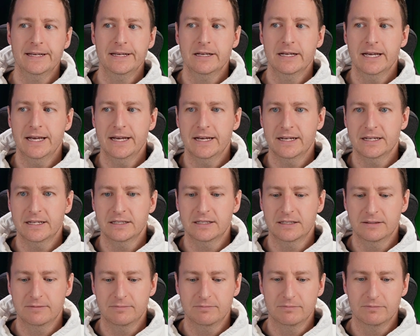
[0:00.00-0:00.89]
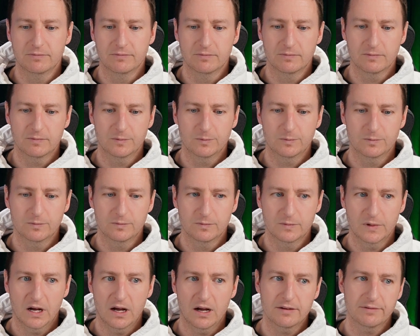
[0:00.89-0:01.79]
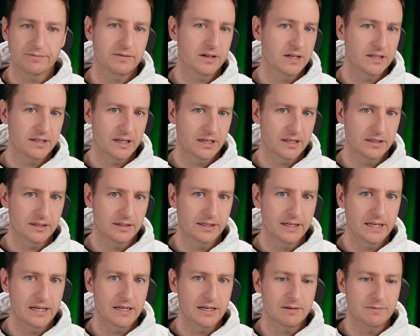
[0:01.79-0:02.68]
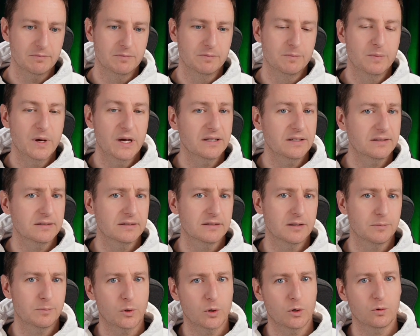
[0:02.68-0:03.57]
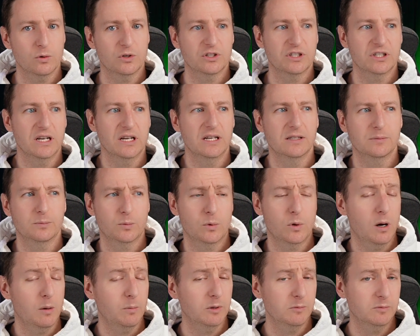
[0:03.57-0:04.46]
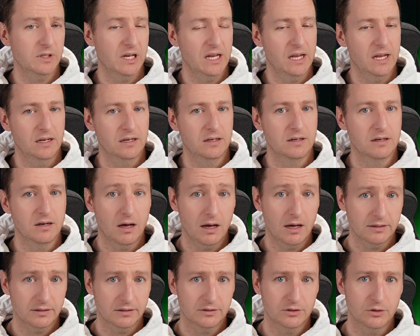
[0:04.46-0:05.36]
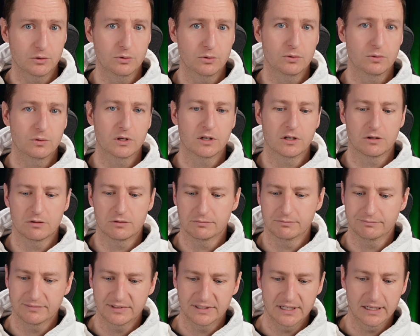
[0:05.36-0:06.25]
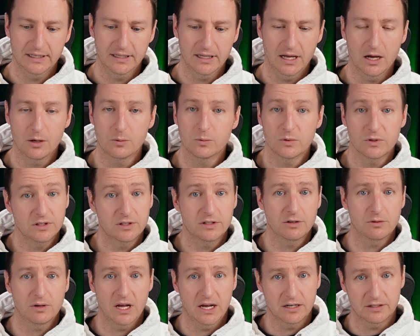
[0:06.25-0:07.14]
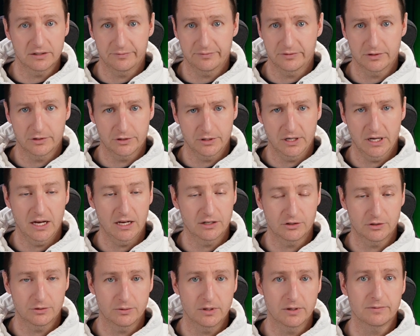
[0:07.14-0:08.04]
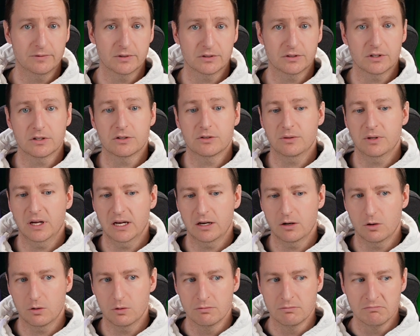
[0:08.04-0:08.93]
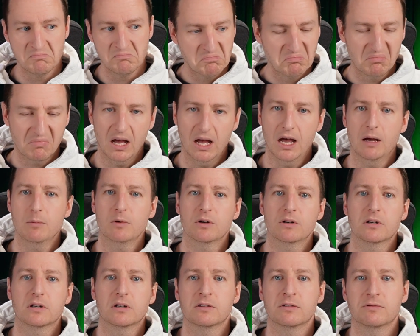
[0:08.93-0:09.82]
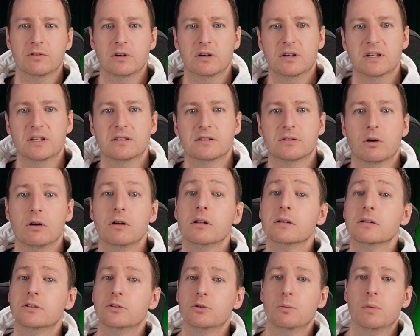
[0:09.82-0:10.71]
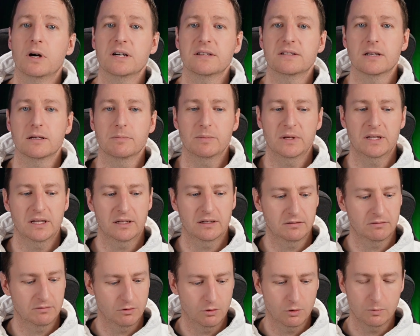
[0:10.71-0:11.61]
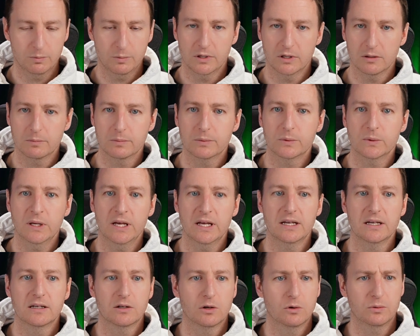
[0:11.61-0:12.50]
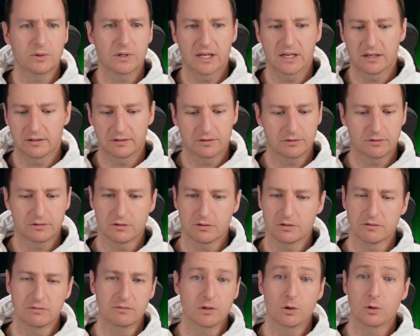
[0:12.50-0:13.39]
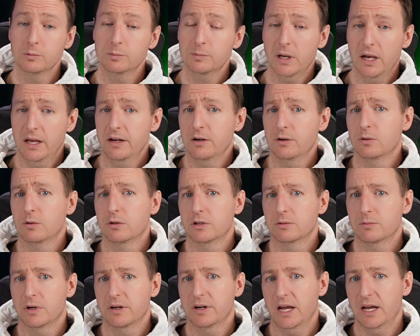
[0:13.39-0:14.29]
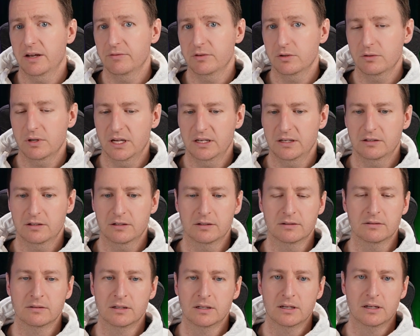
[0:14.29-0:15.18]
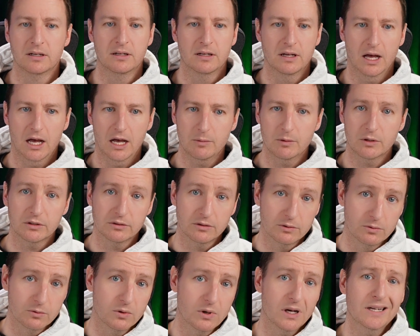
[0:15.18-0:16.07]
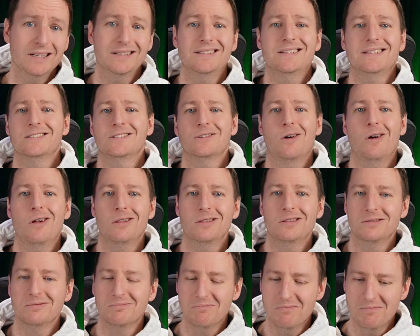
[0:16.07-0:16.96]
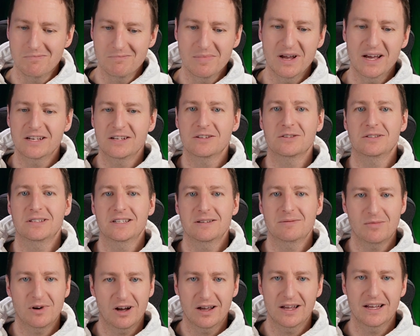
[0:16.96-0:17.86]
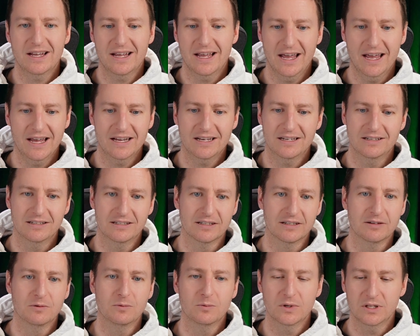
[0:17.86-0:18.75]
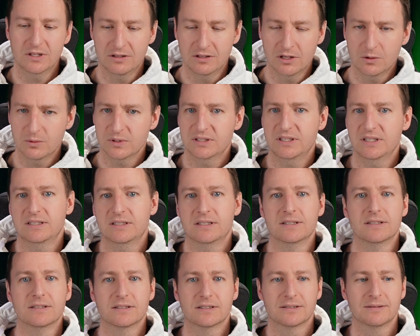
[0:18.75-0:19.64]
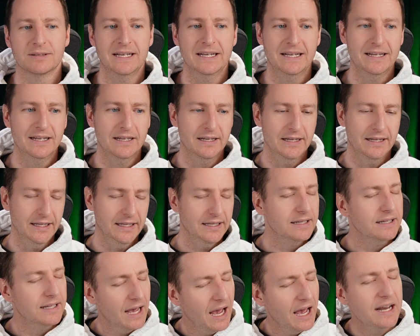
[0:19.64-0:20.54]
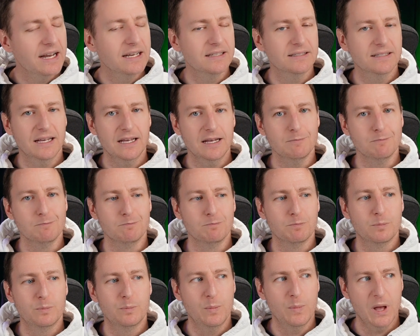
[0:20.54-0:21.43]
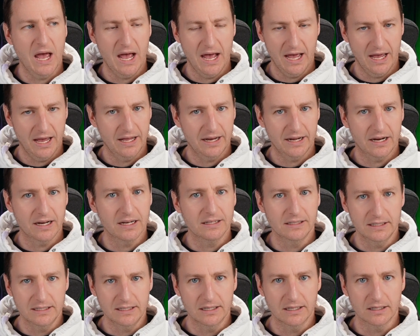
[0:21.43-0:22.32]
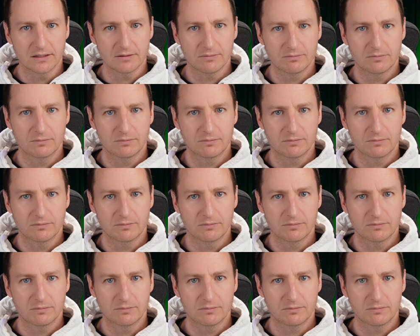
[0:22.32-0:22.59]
And I find that the best approach is probably not to, sit down with your Azure infrastructure and go, I'm going to convert this all to Bicep, and then open up a code editor or notepad or what have you. And then I'm going to write this all manually by hand with no assistance. That is a bad idea.